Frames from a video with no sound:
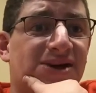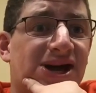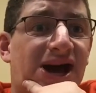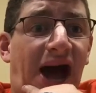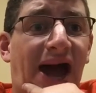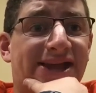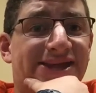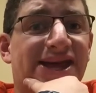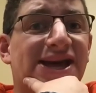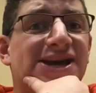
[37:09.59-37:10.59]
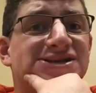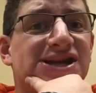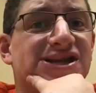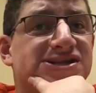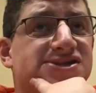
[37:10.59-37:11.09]
going to be
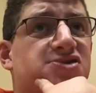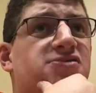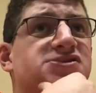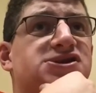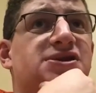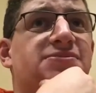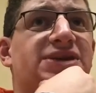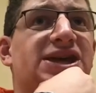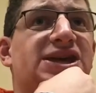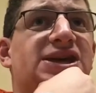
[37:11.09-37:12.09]
48-41.